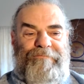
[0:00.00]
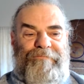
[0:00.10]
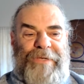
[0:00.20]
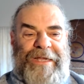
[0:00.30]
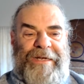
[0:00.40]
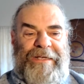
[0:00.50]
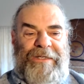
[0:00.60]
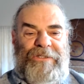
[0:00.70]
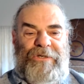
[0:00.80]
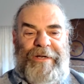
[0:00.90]
beginning
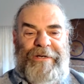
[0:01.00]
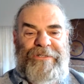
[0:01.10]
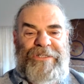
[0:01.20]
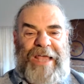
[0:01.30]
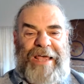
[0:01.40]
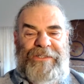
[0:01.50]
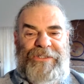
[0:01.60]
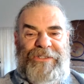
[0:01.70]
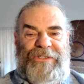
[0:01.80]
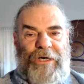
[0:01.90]
to understand
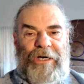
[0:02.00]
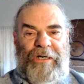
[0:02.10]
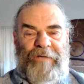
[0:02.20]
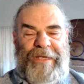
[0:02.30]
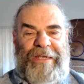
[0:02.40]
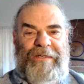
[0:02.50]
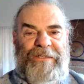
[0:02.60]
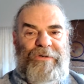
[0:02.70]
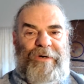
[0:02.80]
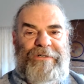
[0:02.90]
Qigong, beginning
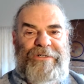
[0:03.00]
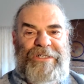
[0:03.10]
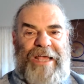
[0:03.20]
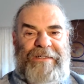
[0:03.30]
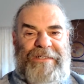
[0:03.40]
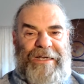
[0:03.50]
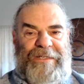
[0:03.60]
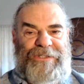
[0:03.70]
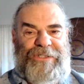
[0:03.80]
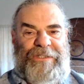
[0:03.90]
to understand Tai
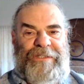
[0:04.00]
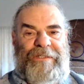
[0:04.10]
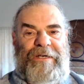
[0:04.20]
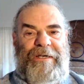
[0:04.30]
Chi,